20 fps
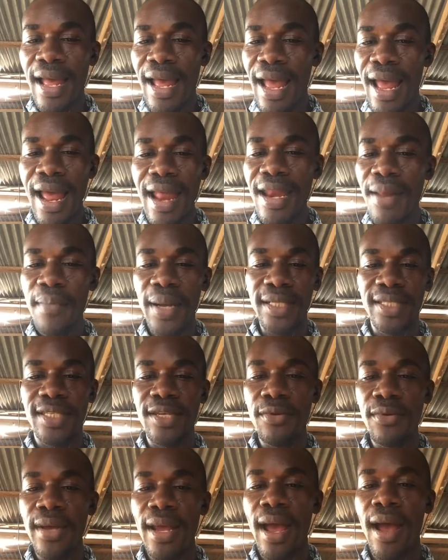any
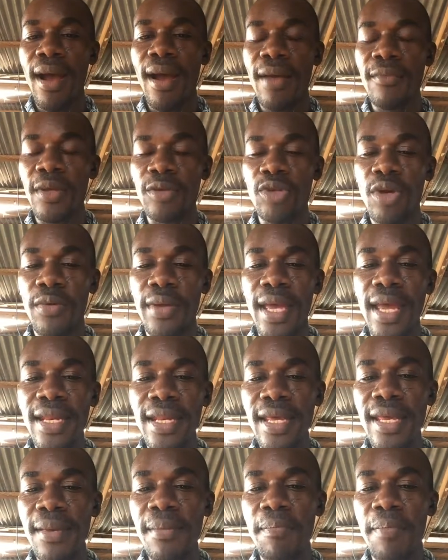
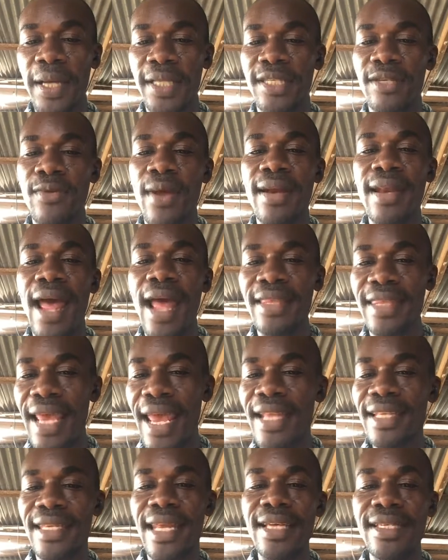any bacteria that
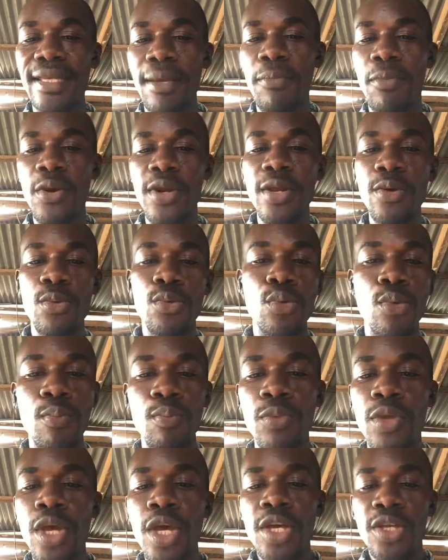enters the breeding
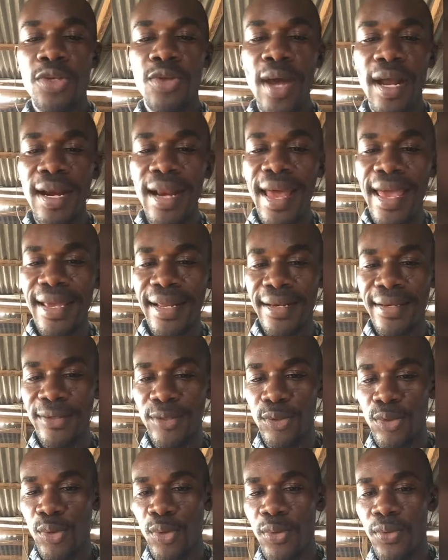room, you are likely
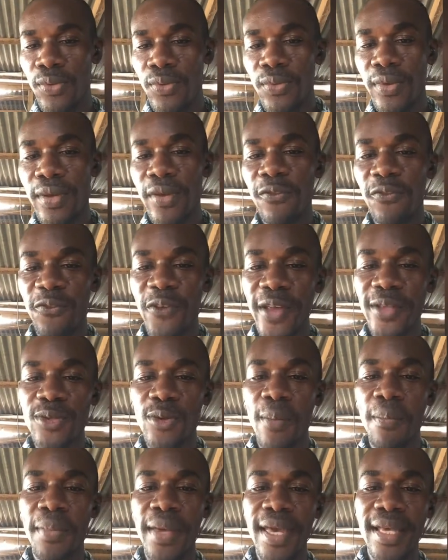to infect
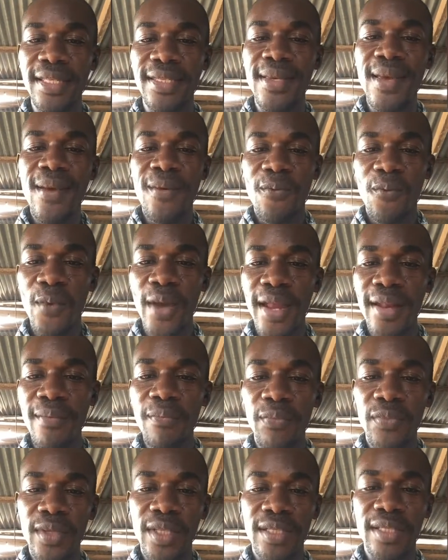your birds with
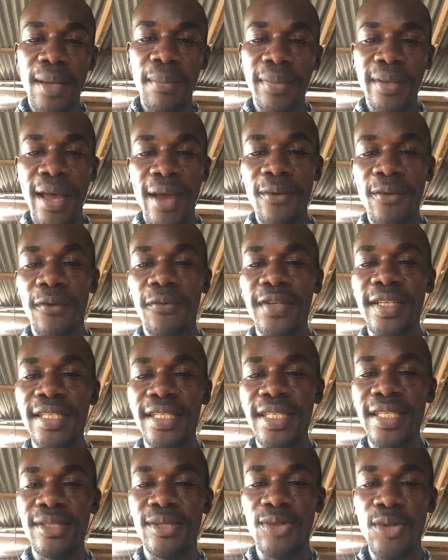some kind of
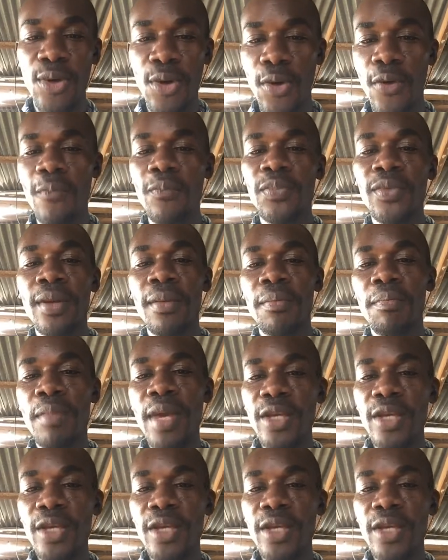disease. So make